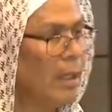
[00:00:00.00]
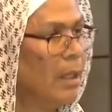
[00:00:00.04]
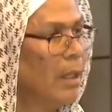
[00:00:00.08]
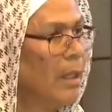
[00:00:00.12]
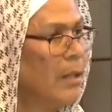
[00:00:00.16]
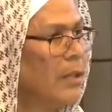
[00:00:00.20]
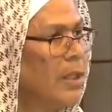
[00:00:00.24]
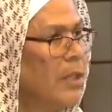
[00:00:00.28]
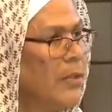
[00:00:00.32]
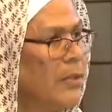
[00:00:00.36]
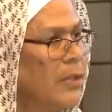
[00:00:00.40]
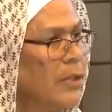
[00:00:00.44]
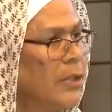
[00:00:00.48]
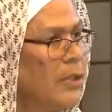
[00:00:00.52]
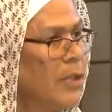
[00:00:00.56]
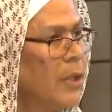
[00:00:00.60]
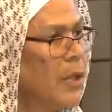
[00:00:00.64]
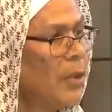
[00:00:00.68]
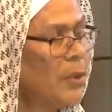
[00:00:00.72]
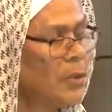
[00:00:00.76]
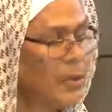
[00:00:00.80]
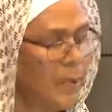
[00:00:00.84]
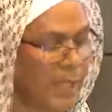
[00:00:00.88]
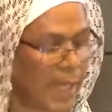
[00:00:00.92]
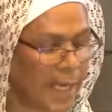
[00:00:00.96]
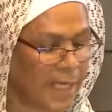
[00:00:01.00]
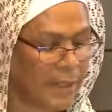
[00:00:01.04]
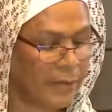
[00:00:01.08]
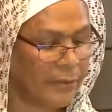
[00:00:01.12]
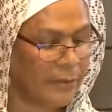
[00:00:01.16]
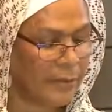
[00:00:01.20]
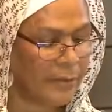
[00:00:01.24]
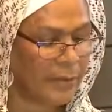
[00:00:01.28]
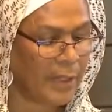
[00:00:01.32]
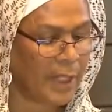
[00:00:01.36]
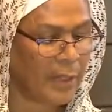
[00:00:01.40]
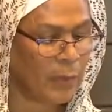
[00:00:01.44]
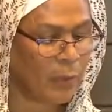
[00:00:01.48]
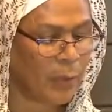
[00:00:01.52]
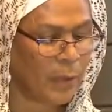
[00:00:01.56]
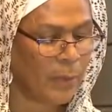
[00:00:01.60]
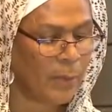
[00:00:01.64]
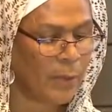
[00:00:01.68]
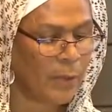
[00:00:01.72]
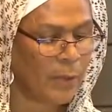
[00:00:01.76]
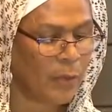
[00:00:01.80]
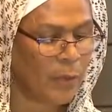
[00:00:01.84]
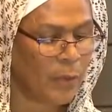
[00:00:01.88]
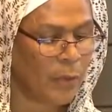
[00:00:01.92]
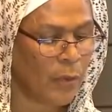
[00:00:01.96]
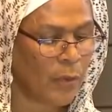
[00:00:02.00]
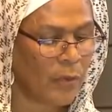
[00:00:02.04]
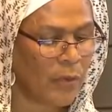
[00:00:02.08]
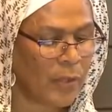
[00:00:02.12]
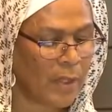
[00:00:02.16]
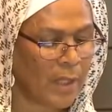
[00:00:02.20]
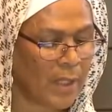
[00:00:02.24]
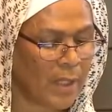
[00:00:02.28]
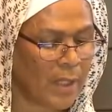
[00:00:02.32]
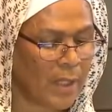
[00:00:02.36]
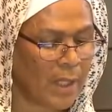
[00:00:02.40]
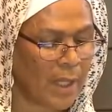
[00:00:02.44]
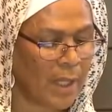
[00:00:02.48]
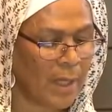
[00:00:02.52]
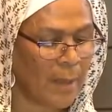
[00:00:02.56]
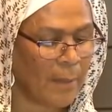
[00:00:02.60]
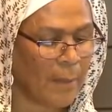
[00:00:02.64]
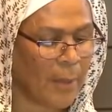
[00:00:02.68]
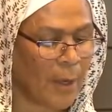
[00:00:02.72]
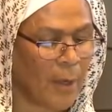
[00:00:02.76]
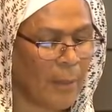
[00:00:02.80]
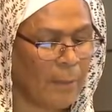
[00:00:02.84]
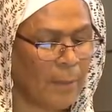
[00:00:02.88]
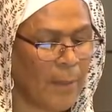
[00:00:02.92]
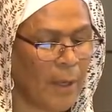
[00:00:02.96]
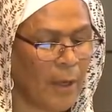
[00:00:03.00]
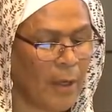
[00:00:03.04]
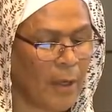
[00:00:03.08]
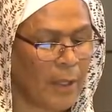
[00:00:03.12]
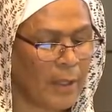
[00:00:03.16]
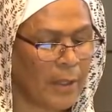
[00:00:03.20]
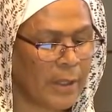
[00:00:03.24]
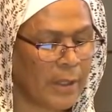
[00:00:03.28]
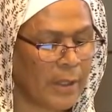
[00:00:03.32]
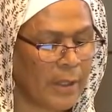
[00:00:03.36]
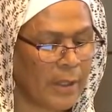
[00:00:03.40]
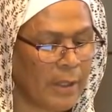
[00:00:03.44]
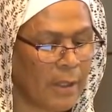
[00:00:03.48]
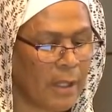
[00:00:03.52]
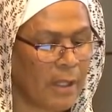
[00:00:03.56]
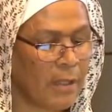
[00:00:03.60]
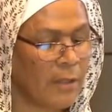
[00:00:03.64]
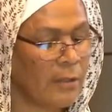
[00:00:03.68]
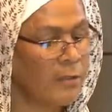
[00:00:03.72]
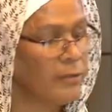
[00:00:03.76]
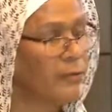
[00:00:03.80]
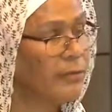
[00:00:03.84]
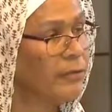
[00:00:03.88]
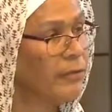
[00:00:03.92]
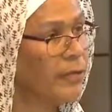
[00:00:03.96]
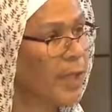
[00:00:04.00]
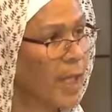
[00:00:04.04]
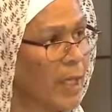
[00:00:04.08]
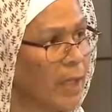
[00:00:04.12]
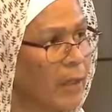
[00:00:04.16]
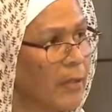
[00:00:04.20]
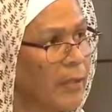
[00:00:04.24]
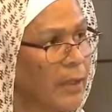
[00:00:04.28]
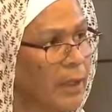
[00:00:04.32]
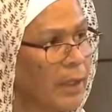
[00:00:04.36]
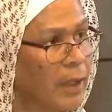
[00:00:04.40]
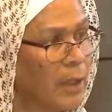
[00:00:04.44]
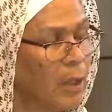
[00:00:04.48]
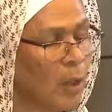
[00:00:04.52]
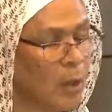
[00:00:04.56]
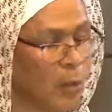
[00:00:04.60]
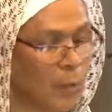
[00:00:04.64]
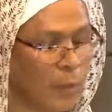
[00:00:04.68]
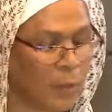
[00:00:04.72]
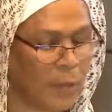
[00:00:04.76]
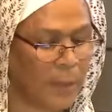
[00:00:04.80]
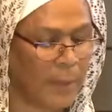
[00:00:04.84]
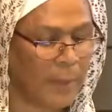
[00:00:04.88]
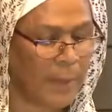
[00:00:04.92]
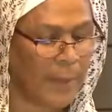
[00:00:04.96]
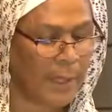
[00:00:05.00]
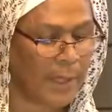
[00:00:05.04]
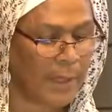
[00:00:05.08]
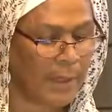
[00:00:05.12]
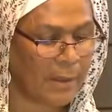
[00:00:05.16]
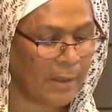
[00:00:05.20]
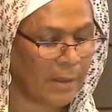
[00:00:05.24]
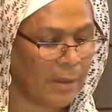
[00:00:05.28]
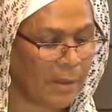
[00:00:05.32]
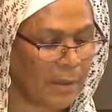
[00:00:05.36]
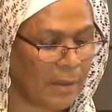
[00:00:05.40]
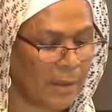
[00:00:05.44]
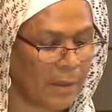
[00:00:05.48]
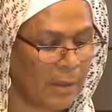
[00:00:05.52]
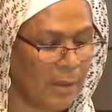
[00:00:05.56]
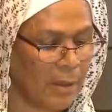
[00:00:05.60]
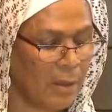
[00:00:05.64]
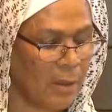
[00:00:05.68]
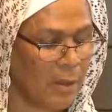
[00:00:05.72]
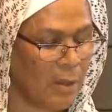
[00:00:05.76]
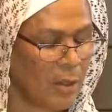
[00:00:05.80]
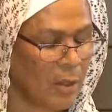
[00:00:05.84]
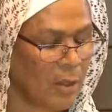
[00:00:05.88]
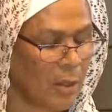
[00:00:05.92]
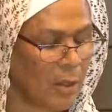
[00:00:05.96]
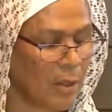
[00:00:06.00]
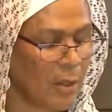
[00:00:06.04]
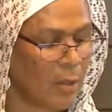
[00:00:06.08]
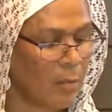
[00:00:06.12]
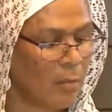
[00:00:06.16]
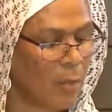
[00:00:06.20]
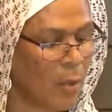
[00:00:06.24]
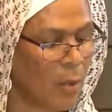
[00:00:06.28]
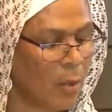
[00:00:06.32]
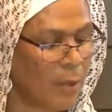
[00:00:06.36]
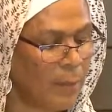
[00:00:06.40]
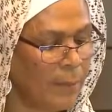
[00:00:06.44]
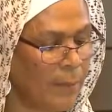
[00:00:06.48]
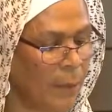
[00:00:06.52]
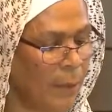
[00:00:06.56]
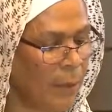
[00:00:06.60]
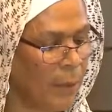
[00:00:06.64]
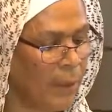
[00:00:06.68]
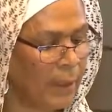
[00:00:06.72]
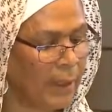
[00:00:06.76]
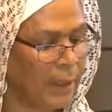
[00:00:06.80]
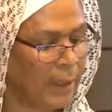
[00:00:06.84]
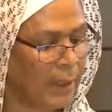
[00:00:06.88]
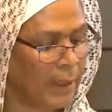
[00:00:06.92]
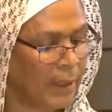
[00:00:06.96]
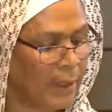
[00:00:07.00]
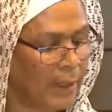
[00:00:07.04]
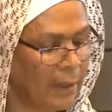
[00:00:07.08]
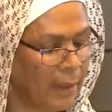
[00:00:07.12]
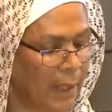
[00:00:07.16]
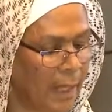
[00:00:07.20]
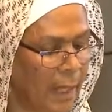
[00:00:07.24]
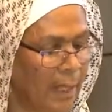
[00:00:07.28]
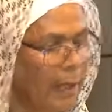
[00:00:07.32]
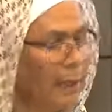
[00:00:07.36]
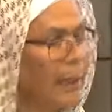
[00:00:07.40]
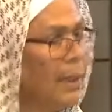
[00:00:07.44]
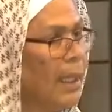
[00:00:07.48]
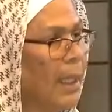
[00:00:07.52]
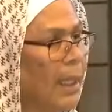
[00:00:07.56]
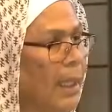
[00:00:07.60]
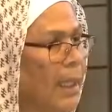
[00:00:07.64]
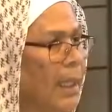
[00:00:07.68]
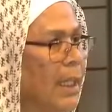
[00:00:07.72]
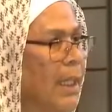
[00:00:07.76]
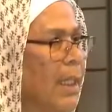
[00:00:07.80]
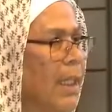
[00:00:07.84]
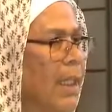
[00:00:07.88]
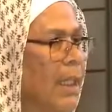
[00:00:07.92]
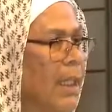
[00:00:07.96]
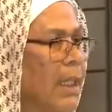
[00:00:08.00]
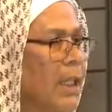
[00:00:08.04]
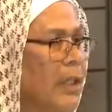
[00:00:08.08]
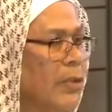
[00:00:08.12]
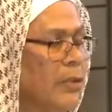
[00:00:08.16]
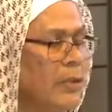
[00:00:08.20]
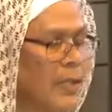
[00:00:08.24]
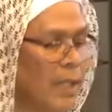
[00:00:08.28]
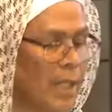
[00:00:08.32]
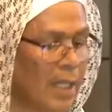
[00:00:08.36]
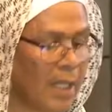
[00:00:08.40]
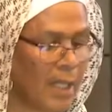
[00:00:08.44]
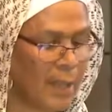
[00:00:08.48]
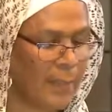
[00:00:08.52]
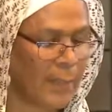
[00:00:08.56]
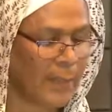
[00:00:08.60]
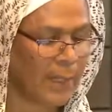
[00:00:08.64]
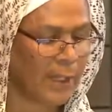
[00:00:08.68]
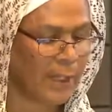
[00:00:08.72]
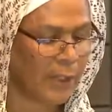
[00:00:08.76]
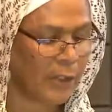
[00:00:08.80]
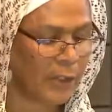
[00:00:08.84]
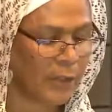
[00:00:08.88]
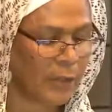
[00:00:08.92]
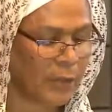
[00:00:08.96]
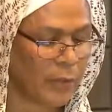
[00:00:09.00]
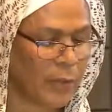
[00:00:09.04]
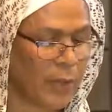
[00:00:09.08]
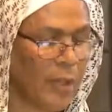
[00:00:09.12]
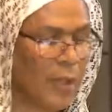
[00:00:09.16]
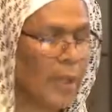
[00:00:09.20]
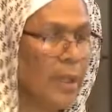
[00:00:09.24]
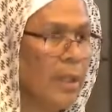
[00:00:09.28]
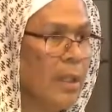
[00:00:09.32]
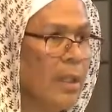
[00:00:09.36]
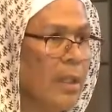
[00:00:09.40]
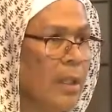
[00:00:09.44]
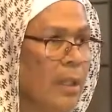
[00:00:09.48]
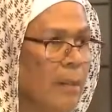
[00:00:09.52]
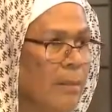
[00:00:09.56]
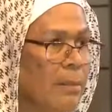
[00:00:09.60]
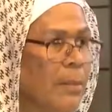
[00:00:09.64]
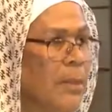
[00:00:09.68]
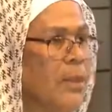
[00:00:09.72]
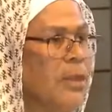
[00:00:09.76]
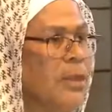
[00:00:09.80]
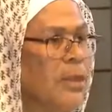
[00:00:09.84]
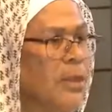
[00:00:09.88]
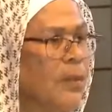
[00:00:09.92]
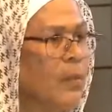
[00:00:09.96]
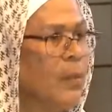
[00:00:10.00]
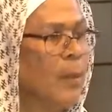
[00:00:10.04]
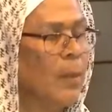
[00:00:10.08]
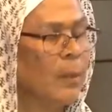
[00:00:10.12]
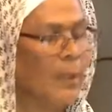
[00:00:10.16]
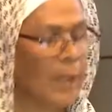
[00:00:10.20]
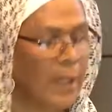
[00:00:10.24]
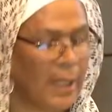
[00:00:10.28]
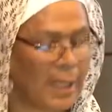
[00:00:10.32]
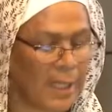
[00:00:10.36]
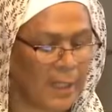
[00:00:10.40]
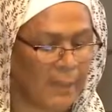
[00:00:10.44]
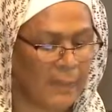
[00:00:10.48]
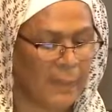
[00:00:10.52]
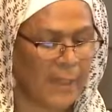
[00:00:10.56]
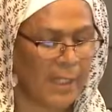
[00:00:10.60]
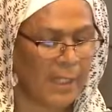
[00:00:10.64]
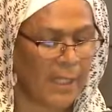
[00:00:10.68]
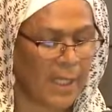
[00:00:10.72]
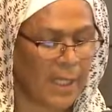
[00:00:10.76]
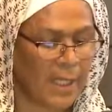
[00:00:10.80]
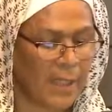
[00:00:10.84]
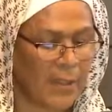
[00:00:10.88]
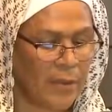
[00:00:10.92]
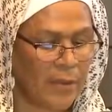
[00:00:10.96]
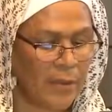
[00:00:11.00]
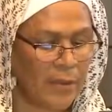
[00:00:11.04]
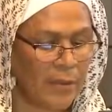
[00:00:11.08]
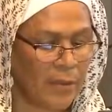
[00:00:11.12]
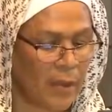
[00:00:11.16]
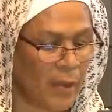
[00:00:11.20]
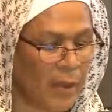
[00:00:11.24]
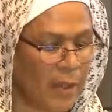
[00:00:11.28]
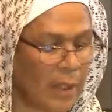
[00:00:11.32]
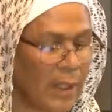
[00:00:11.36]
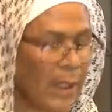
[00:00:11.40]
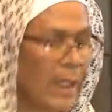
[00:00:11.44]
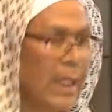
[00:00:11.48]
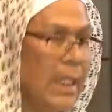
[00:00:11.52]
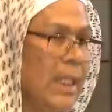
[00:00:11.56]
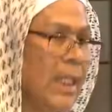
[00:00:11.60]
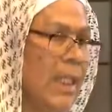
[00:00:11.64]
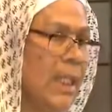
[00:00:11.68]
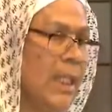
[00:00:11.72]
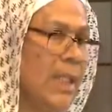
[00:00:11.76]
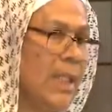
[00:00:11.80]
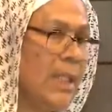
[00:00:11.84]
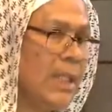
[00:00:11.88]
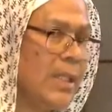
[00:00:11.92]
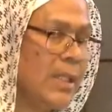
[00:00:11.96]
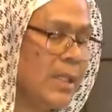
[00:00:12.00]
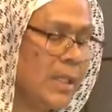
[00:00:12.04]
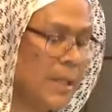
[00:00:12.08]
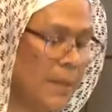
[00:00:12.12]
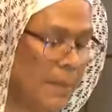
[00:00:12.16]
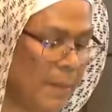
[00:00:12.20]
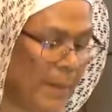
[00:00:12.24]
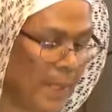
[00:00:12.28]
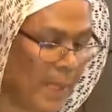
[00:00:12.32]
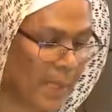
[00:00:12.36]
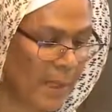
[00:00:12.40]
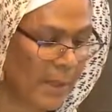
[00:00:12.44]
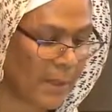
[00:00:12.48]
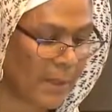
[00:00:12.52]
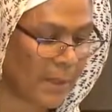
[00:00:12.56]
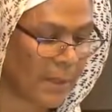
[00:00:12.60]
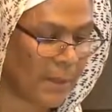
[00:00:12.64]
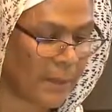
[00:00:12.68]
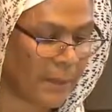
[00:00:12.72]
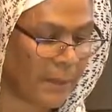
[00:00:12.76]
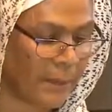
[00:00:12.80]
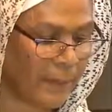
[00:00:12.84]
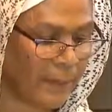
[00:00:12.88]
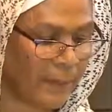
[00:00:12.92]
There is no doubt that women's roles in Islam are part of current global debates. More importantly, unlike at any other time in history, Muslim women themselves are leading these debates.